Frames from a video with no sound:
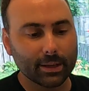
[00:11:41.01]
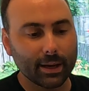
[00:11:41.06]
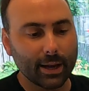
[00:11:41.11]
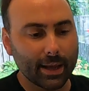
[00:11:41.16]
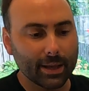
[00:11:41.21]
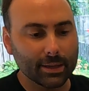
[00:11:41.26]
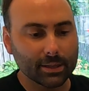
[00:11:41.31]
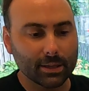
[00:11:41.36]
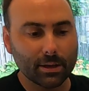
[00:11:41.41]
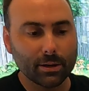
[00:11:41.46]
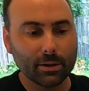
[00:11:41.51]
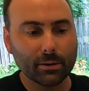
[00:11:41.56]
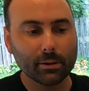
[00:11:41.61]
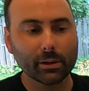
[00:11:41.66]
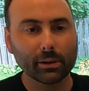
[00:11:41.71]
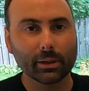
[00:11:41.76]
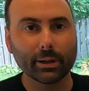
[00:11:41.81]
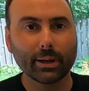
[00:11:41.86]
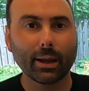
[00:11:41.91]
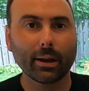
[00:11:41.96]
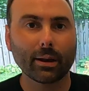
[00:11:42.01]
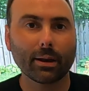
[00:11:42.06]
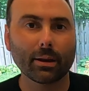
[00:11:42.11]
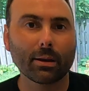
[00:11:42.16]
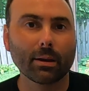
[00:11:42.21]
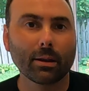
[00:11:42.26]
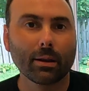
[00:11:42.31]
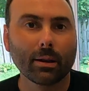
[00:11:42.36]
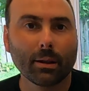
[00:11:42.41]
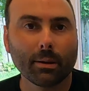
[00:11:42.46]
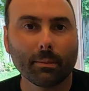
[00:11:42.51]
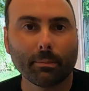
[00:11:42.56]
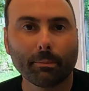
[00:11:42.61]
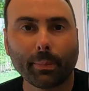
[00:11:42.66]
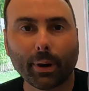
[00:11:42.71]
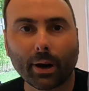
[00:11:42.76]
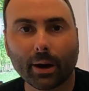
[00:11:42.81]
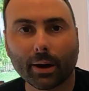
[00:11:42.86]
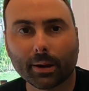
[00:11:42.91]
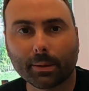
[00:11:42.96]
It has a nucleated
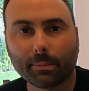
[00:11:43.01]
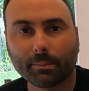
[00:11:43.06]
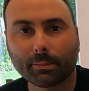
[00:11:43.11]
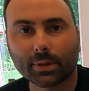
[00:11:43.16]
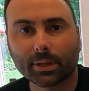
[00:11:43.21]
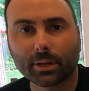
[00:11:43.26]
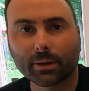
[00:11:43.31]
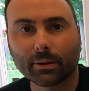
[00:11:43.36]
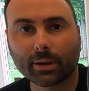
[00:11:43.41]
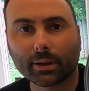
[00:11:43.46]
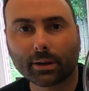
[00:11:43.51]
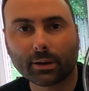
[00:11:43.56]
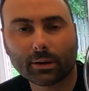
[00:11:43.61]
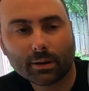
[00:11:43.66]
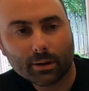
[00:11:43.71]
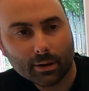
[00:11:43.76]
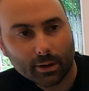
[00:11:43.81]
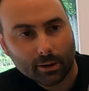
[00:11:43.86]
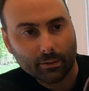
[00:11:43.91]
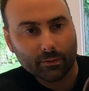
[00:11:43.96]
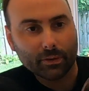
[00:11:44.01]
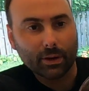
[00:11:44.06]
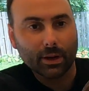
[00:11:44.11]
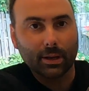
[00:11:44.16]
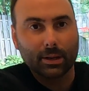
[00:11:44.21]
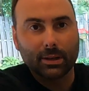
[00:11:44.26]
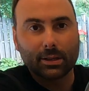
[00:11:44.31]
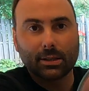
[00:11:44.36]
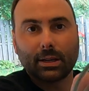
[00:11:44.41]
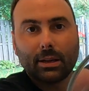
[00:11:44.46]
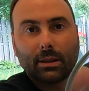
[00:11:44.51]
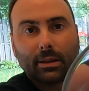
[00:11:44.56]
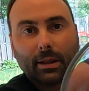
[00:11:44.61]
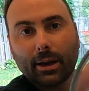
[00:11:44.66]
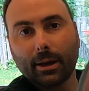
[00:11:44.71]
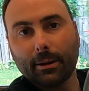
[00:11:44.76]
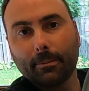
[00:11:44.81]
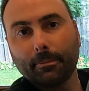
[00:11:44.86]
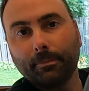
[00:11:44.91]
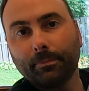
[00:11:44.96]
bottom to it. I don't know if you can see
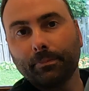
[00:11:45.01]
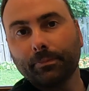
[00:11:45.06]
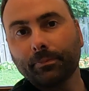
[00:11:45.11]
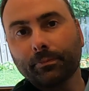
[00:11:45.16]
that,